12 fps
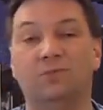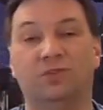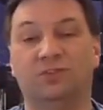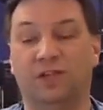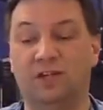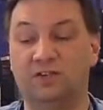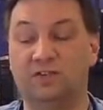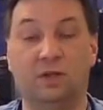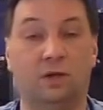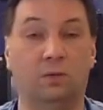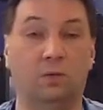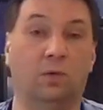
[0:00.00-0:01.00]
just let us
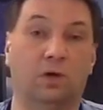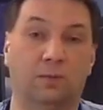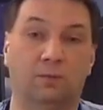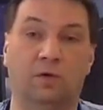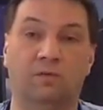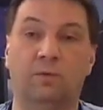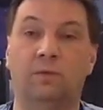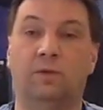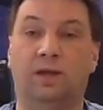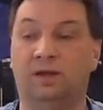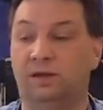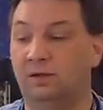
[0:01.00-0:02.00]
know and we'll come
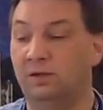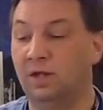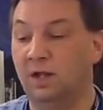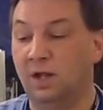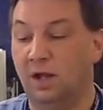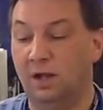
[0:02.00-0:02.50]
over and